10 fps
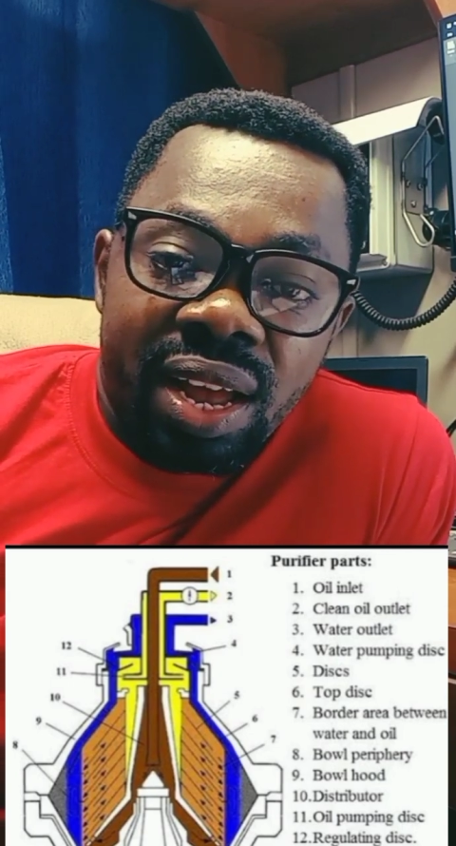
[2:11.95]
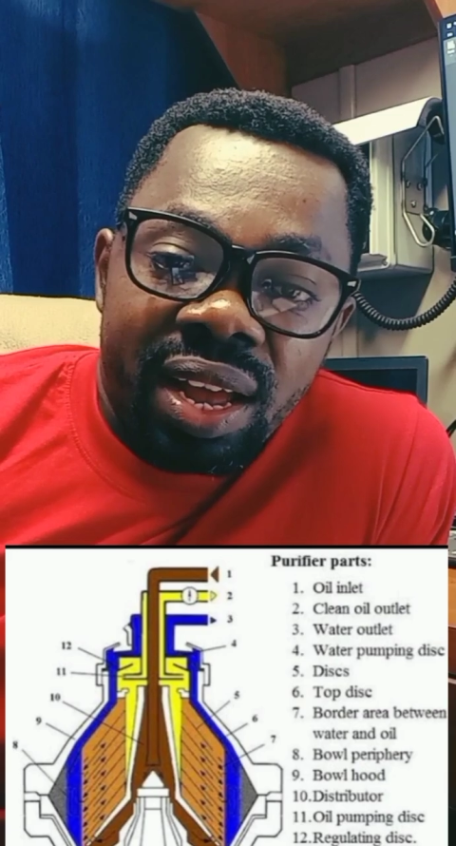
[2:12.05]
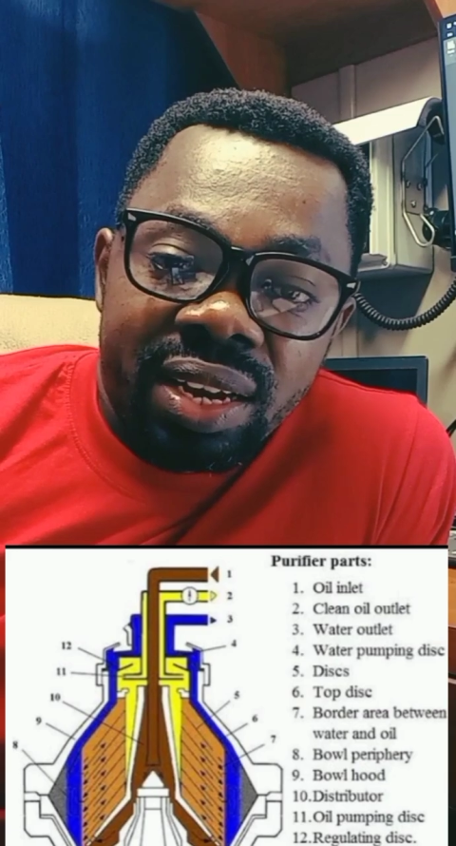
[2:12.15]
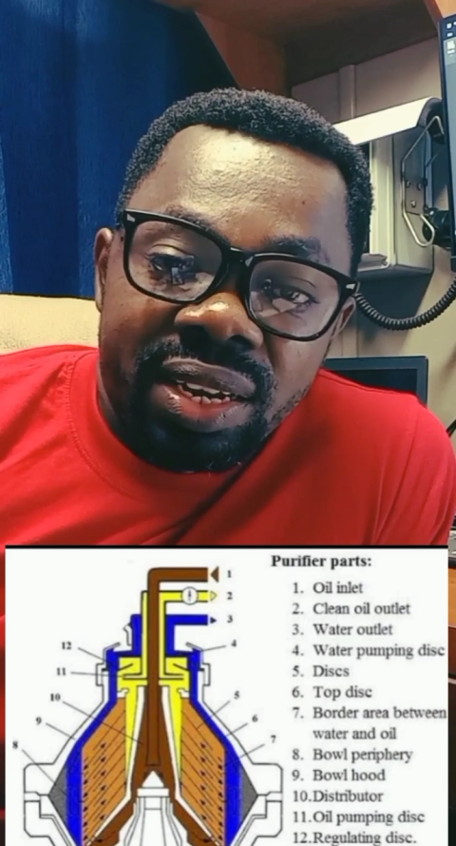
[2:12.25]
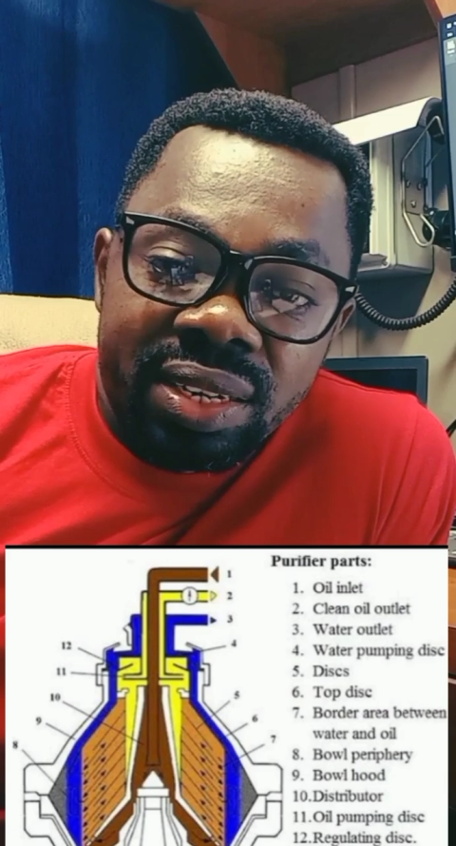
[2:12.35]

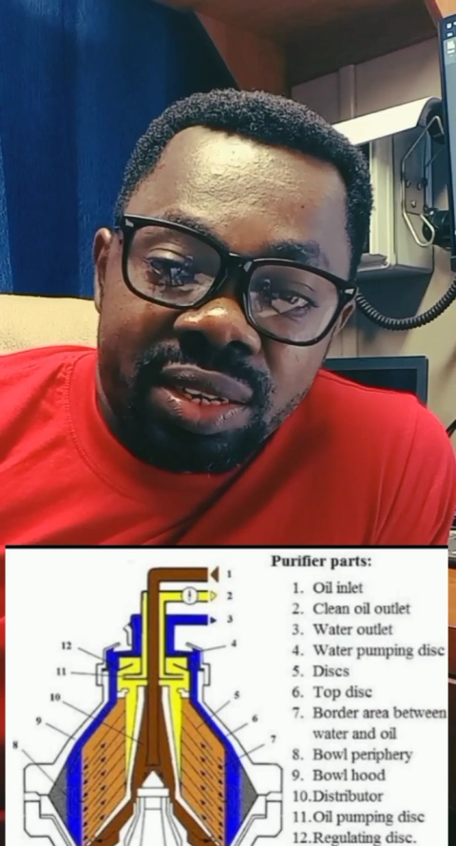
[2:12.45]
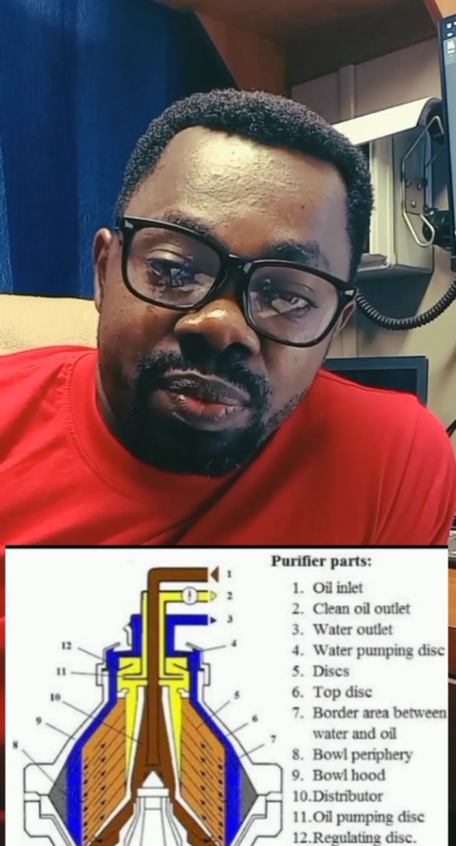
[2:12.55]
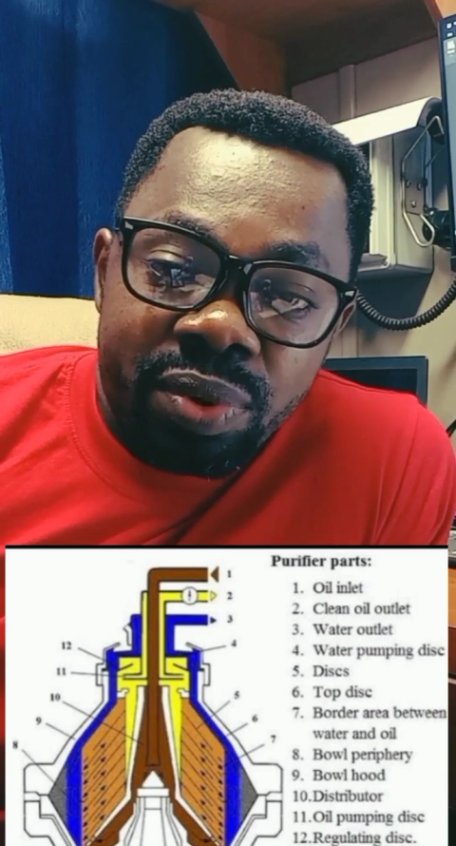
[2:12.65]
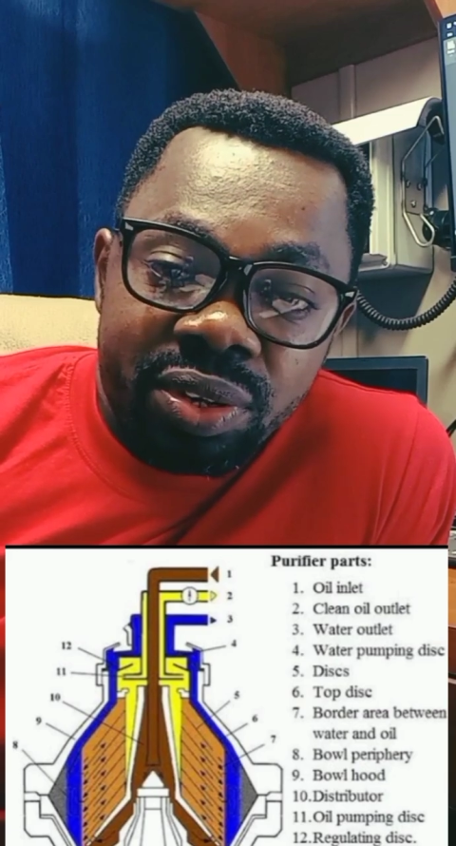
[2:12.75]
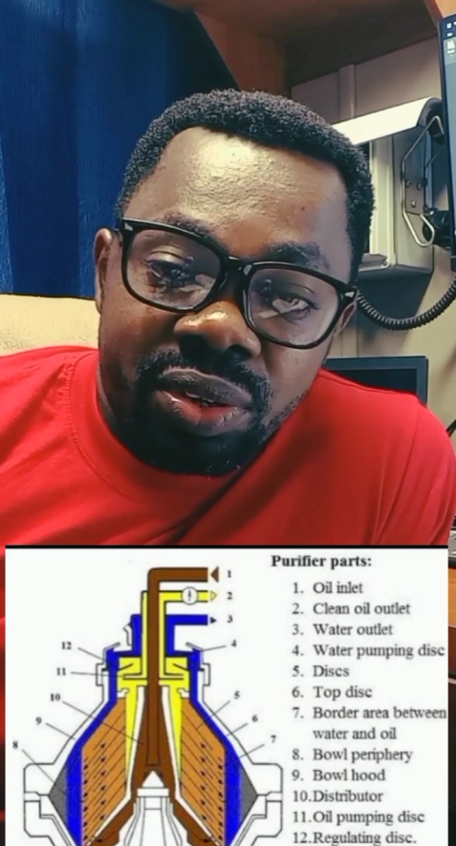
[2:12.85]
and the
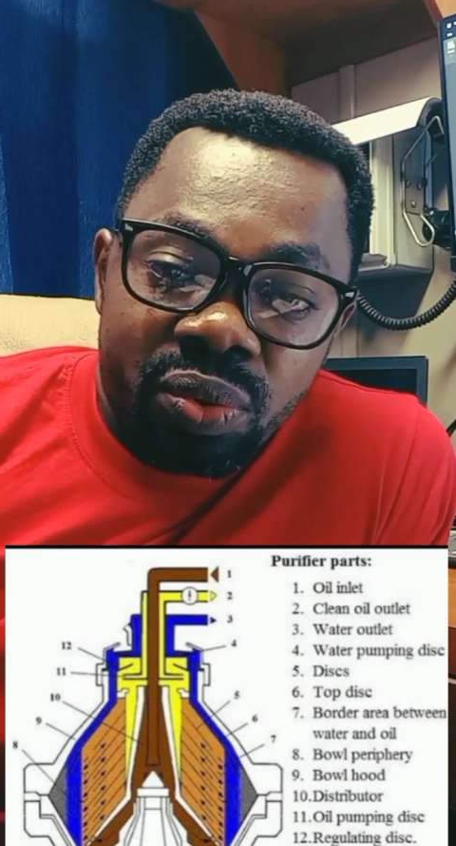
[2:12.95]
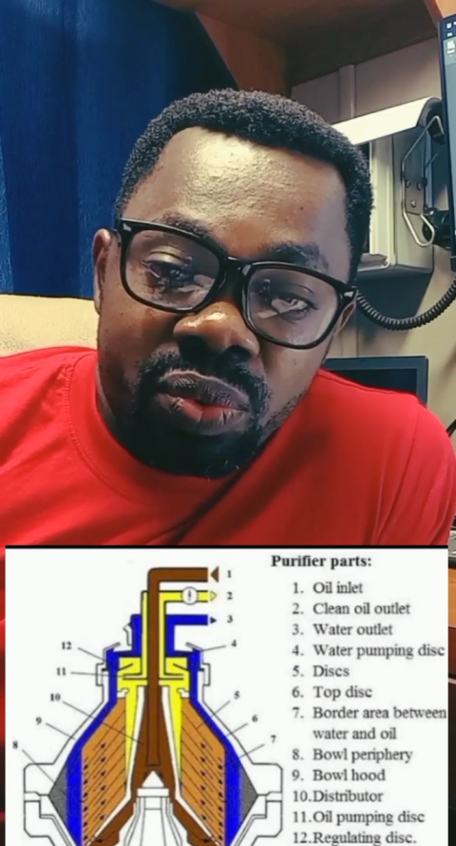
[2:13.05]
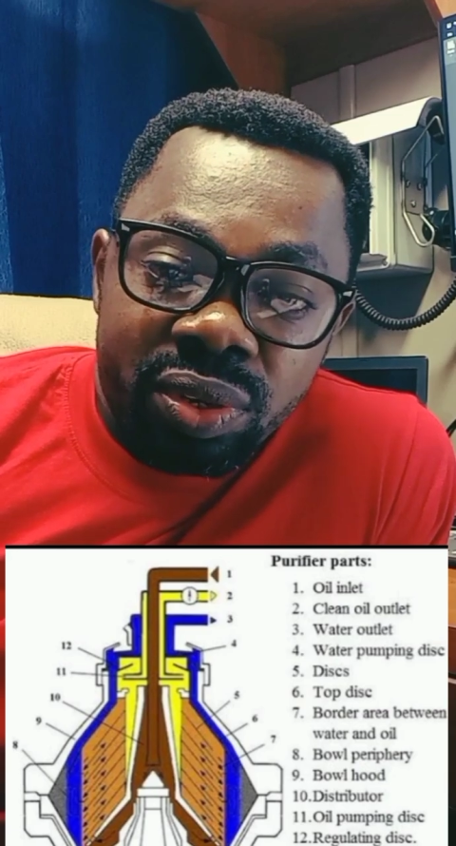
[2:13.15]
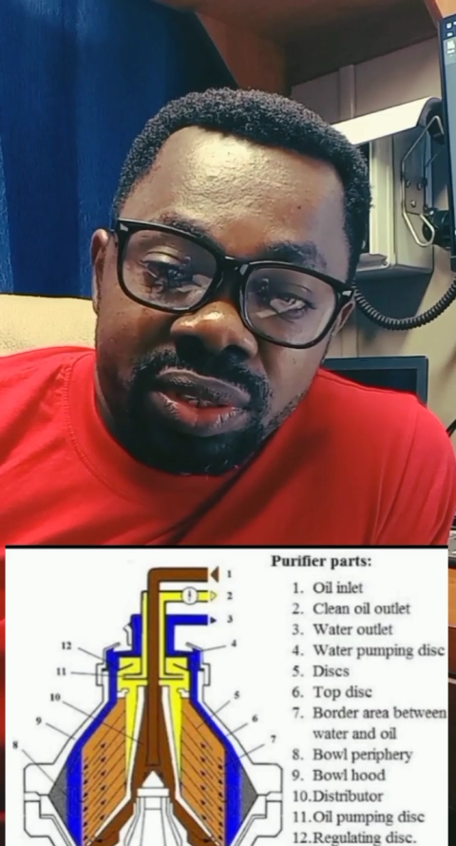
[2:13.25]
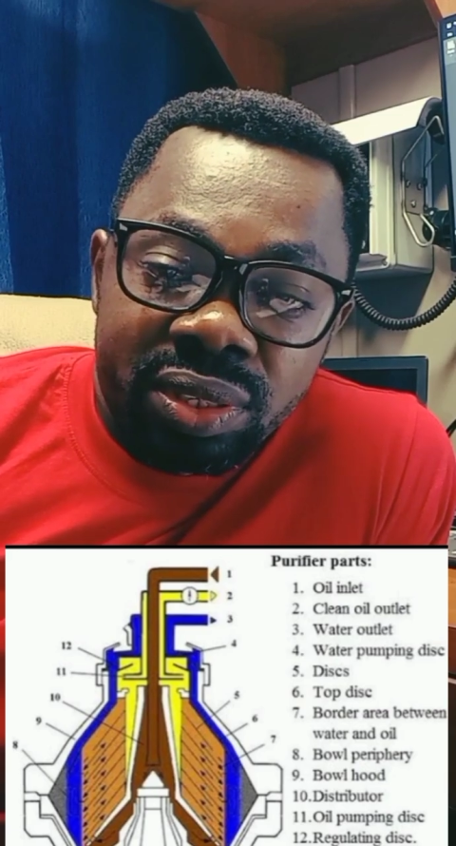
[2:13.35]
separation will